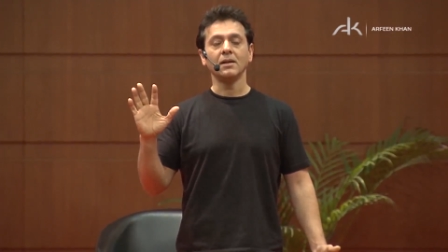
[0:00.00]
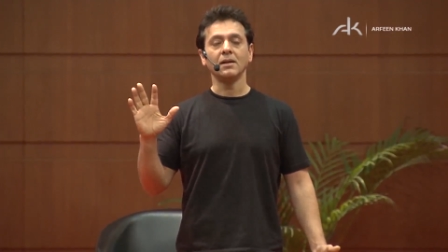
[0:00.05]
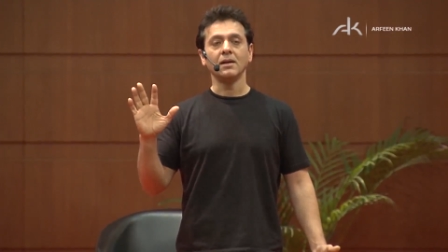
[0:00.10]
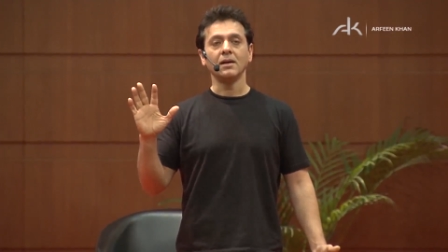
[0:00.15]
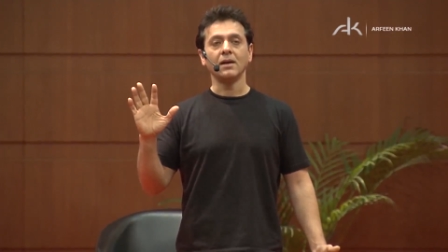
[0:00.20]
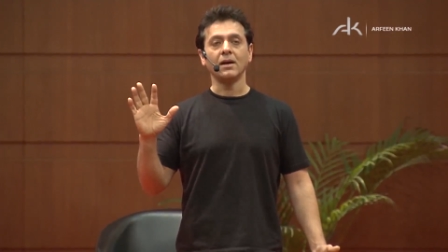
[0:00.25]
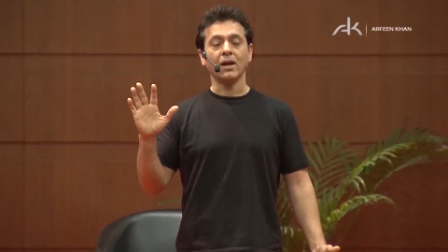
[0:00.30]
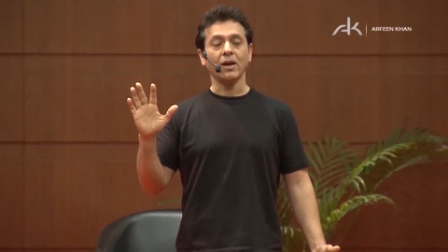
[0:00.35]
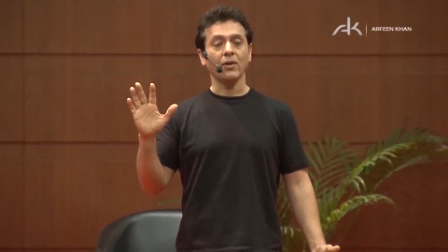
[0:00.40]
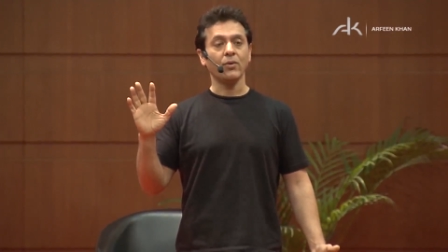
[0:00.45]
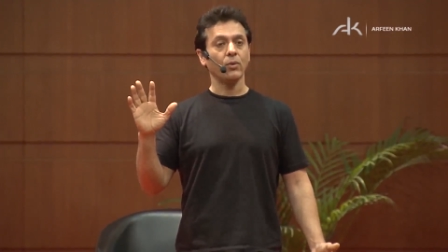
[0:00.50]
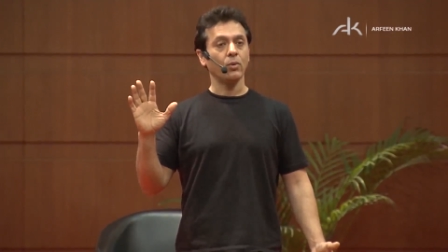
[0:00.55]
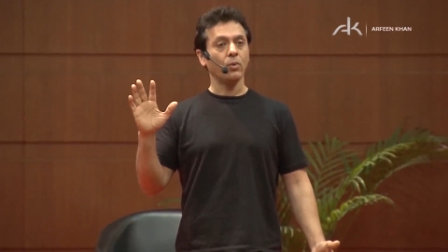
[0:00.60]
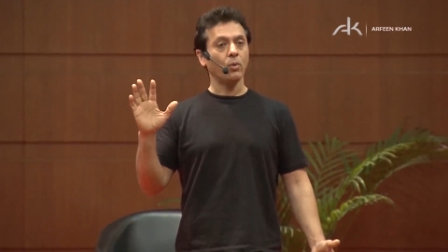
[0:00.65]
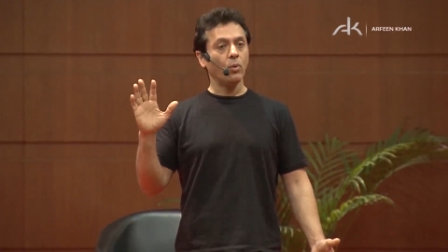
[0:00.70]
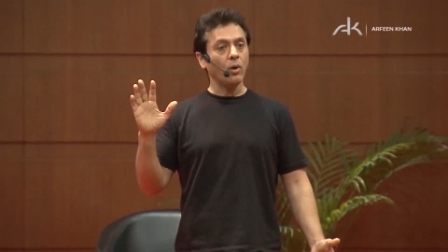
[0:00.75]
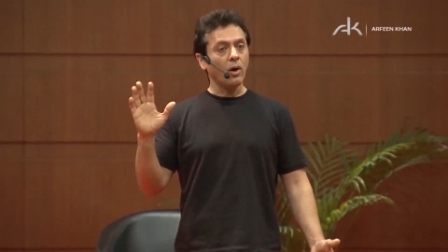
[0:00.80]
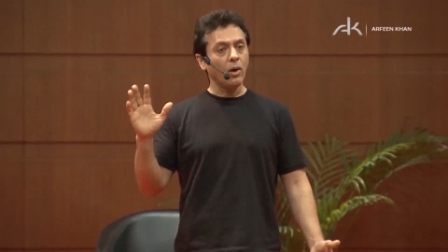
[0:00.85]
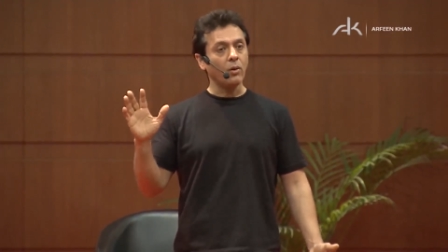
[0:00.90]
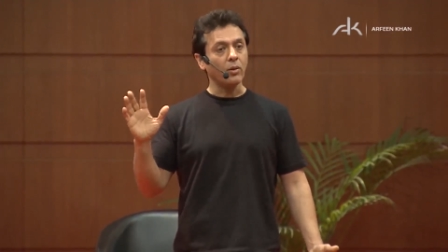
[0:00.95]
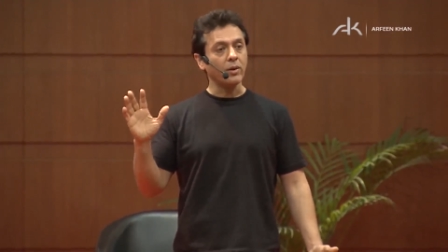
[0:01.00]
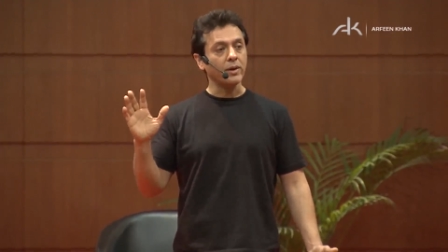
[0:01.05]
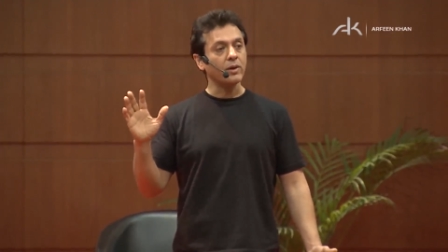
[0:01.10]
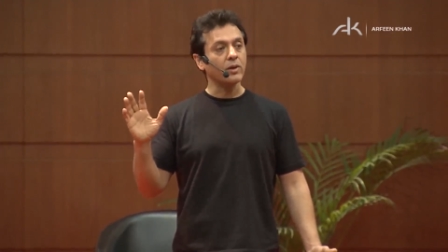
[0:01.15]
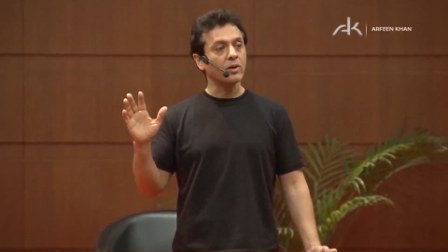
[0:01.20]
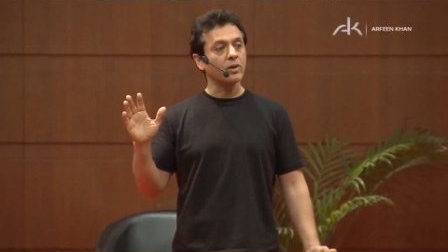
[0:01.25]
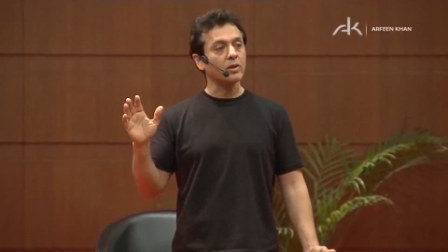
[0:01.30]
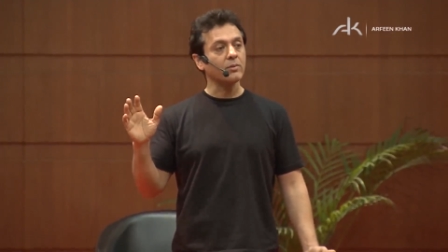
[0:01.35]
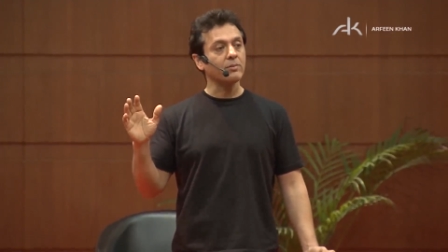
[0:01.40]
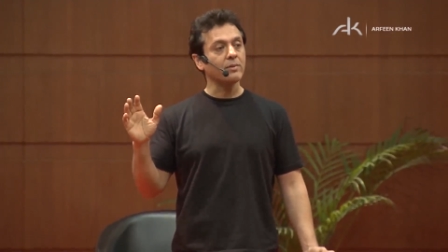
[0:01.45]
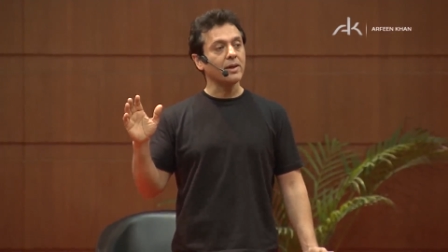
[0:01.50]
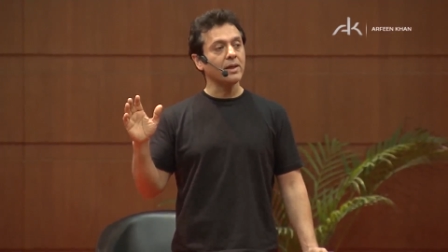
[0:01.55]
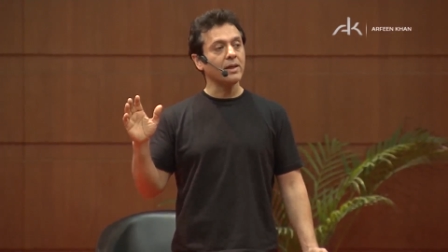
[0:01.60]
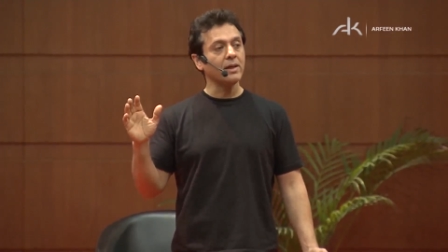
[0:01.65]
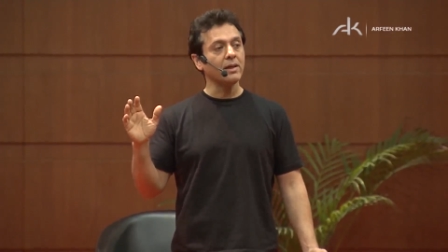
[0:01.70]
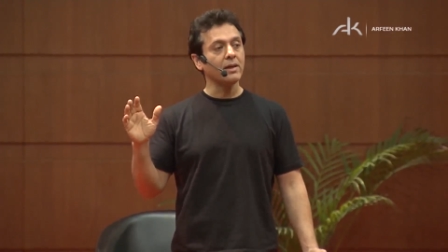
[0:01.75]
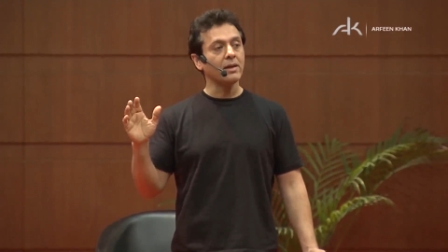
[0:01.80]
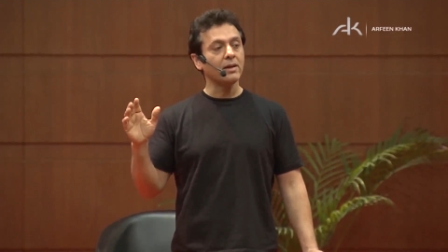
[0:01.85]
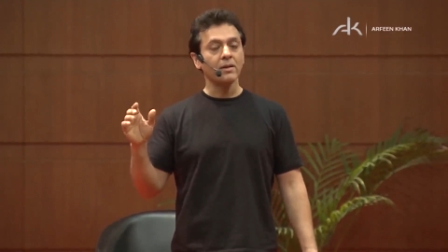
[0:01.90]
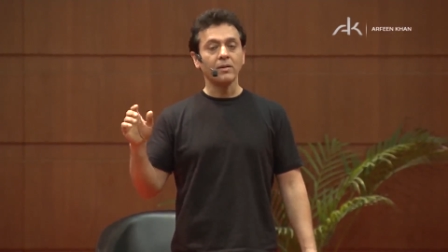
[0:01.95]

I thought, wow. He goes to me,